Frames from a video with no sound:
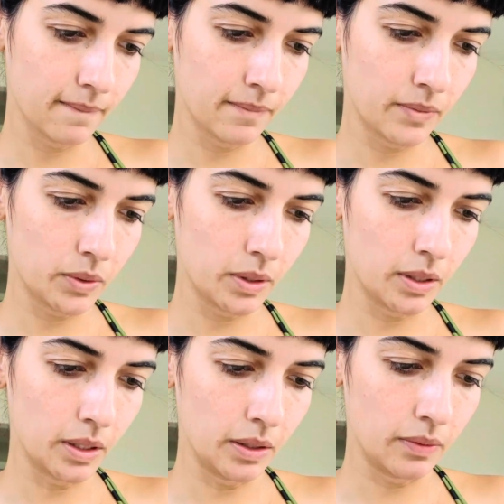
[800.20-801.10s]
Four
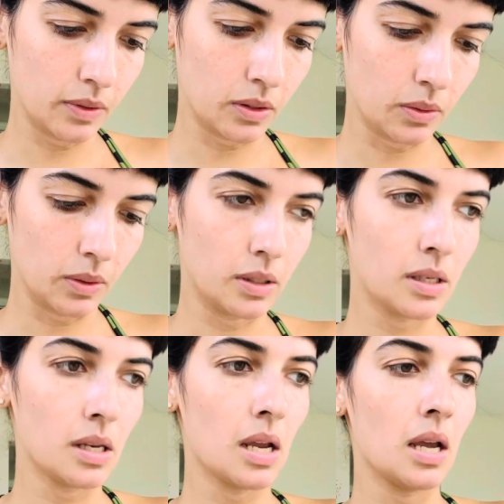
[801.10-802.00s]
of Swords.
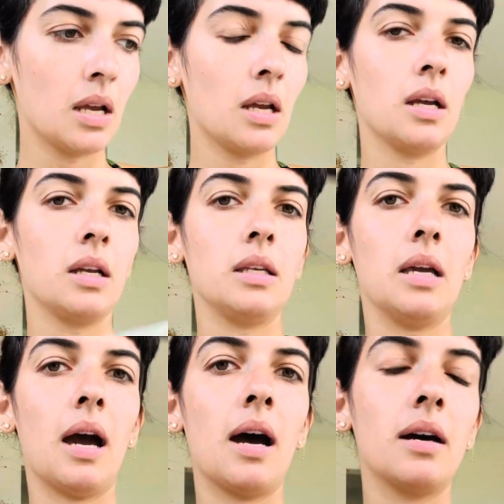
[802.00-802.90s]

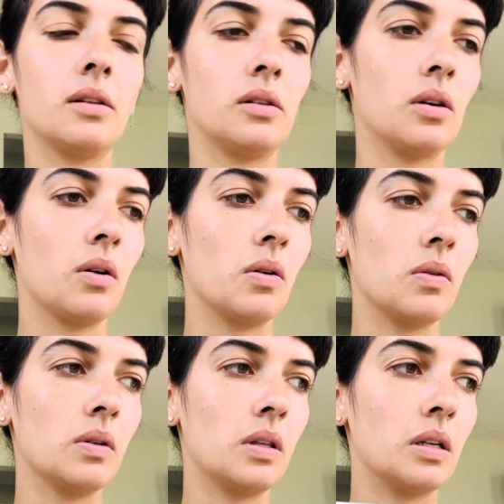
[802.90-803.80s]
Yeah,
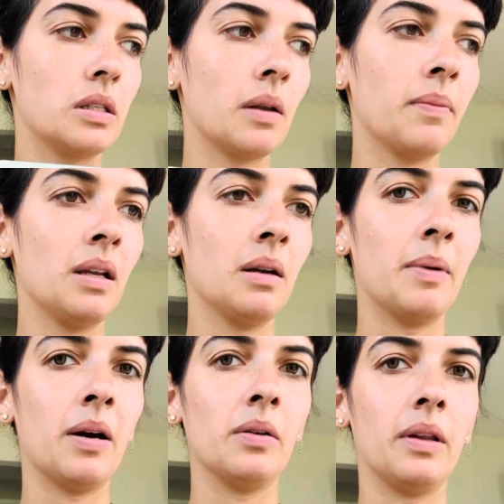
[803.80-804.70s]
so there's something
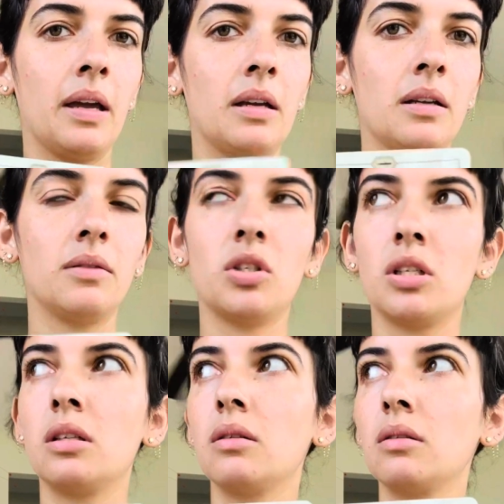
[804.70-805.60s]
about like
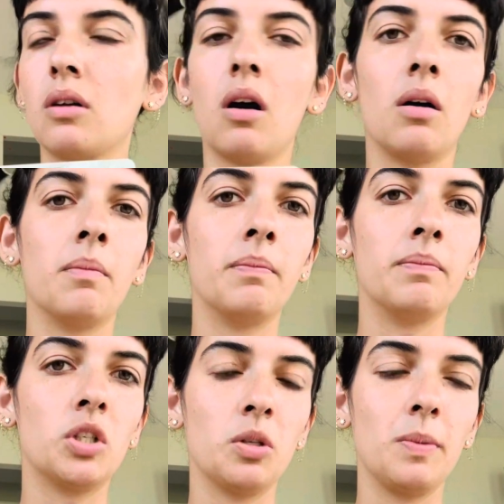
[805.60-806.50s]
just calm,
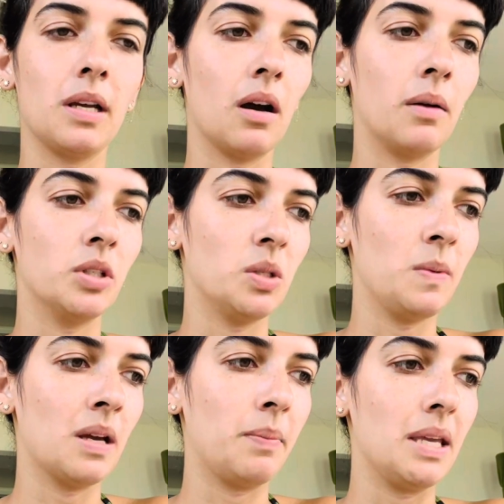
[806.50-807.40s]
just be calm, just
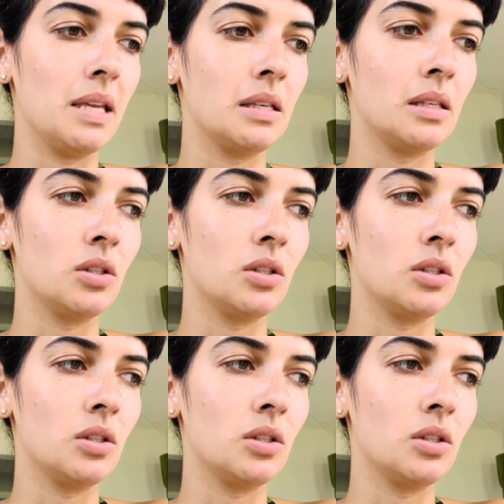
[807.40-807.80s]
be at peace.